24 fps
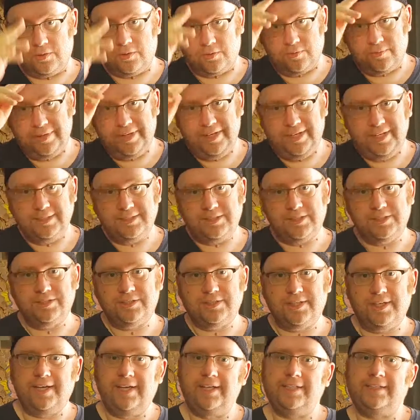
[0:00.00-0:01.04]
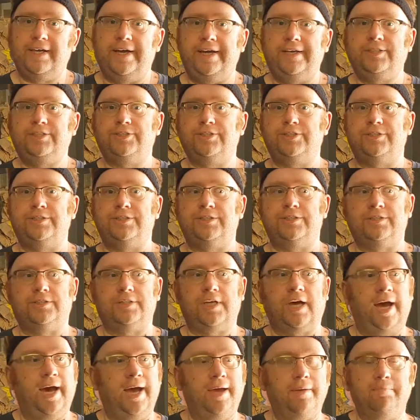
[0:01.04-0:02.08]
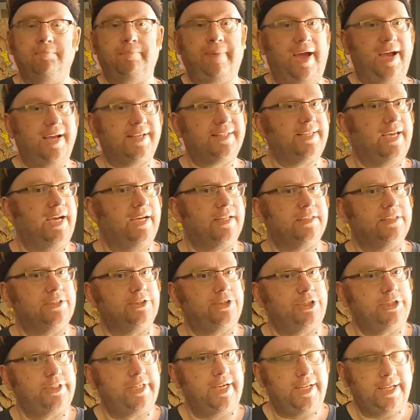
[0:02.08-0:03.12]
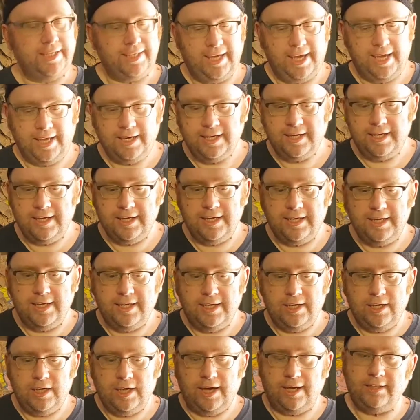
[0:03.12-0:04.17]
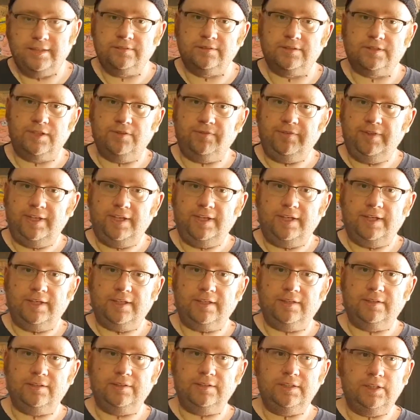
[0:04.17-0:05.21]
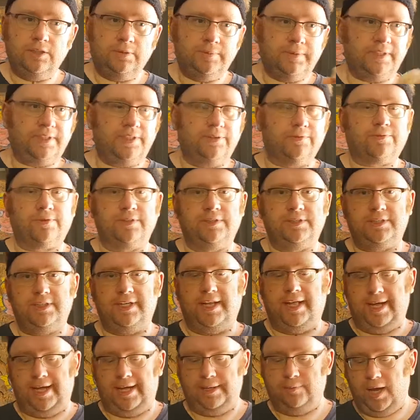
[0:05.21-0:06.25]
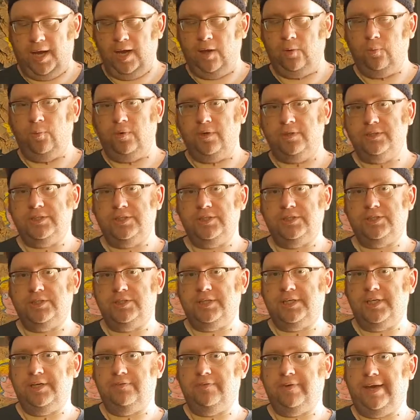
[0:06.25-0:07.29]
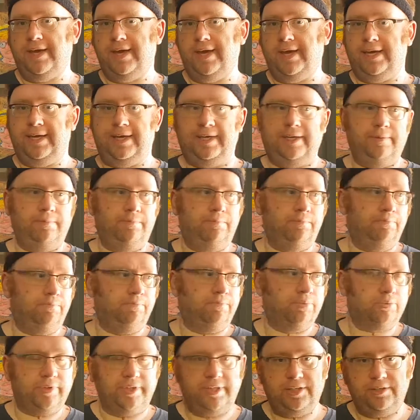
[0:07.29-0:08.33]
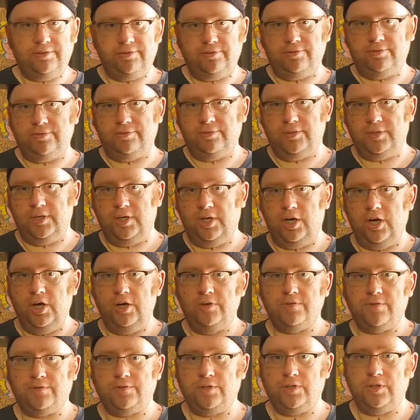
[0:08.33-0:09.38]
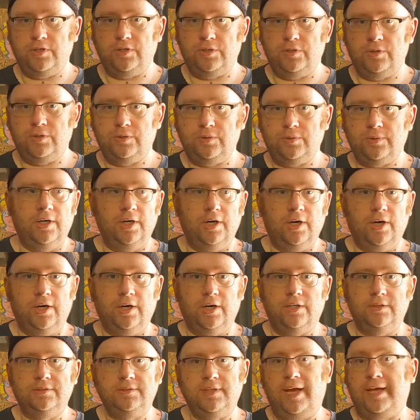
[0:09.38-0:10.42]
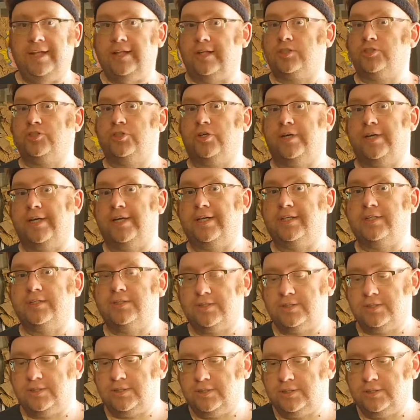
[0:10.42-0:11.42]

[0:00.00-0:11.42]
Greetings and salutations. I'm back down the shed again, and something a little bit different today. I wanted to give a brief overview on electronics.